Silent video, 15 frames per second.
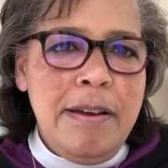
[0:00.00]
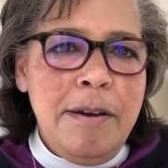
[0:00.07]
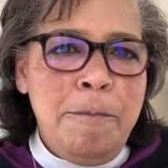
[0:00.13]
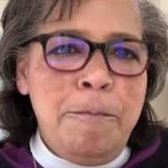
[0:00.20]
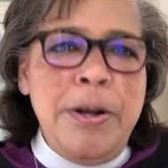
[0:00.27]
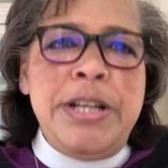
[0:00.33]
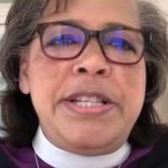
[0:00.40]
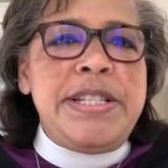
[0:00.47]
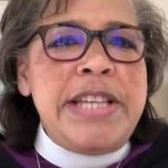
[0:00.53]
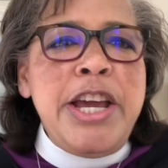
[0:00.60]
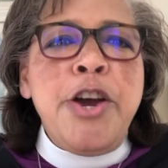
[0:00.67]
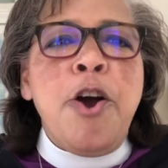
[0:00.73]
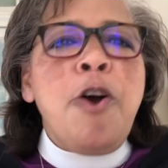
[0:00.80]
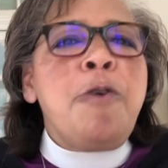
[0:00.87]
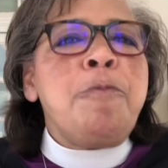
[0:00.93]
We see
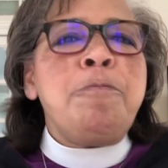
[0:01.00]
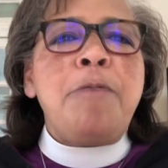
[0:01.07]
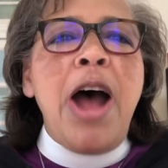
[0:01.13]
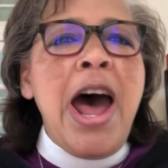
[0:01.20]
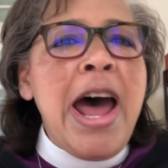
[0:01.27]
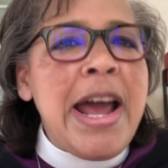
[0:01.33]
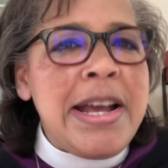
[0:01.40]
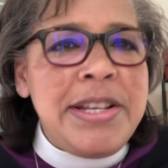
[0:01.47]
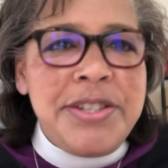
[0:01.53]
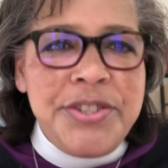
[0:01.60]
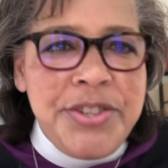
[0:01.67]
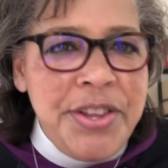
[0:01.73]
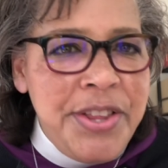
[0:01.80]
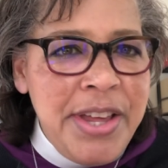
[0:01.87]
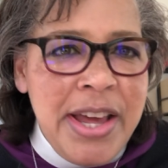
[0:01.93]
her rise
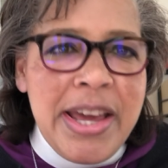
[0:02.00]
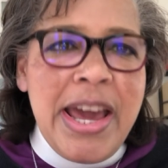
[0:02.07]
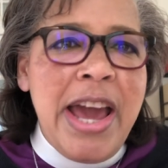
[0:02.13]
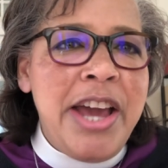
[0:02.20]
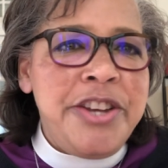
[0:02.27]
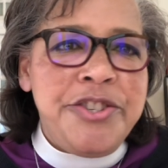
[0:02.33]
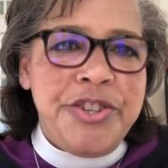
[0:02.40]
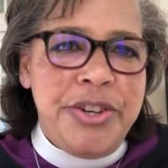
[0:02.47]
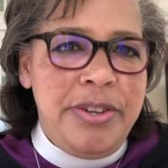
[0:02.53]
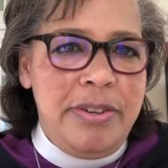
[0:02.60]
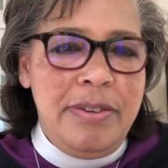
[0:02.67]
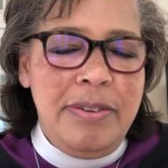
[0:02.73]
to the occasion.